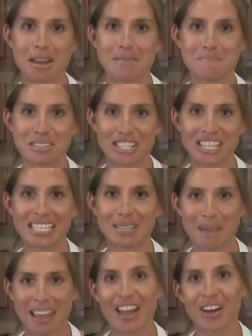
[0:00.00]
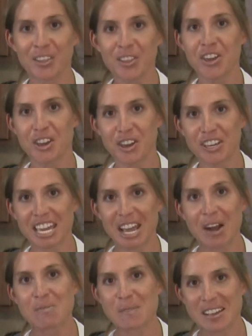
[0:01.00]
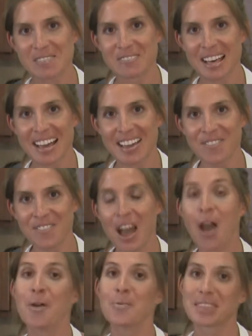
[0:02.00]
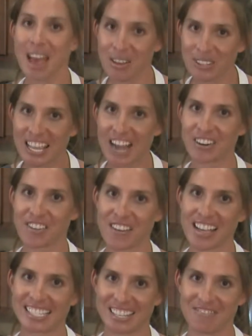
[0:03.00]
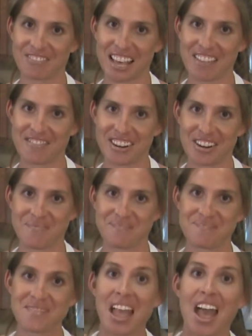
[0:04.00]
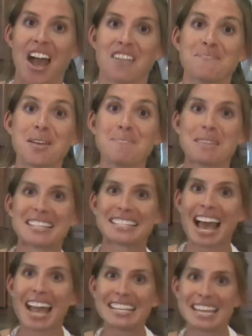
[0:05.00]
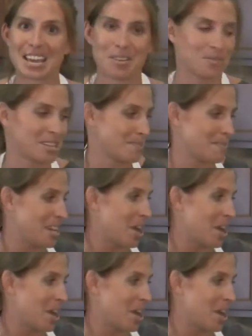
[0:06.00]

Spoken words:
on a mission to make healthy cooking a way of life without sacrificing flavor. I've brought my sidekick with me,